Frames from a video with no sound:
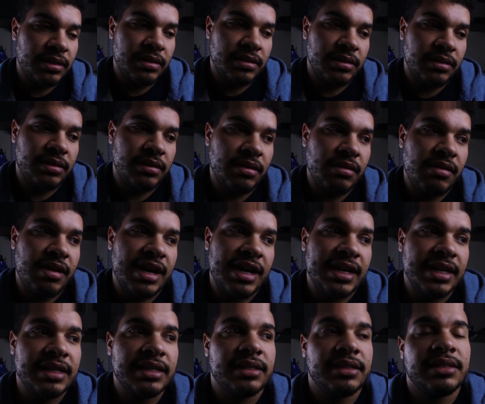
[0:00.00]
So
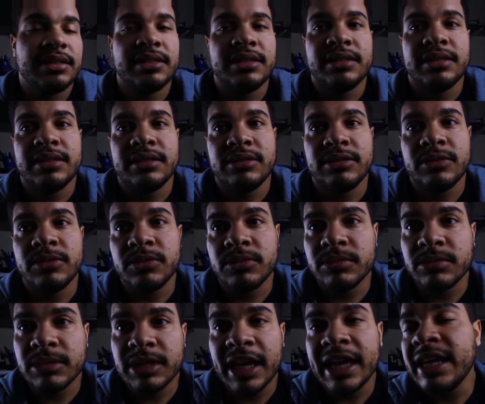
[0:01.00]

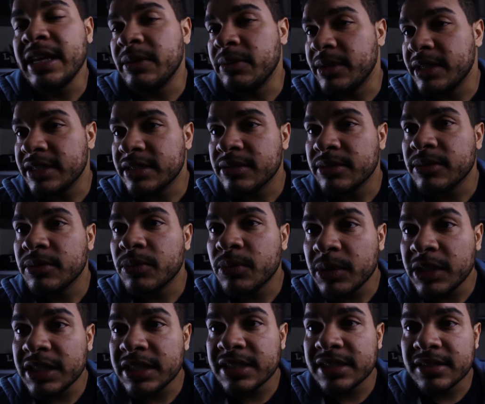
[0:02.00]
anyways,
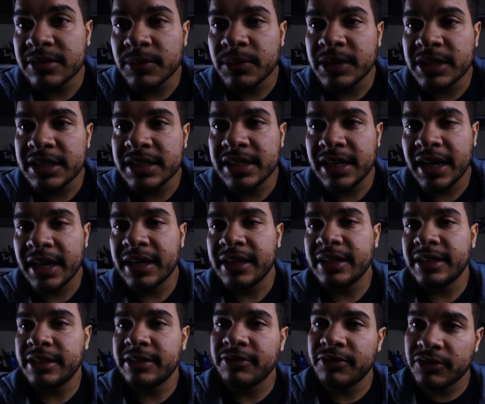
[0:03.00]
we
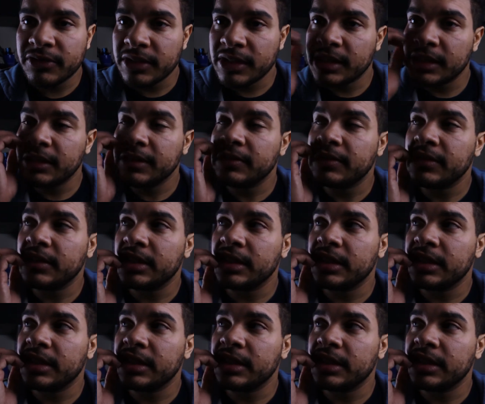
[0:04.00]
sat in front of,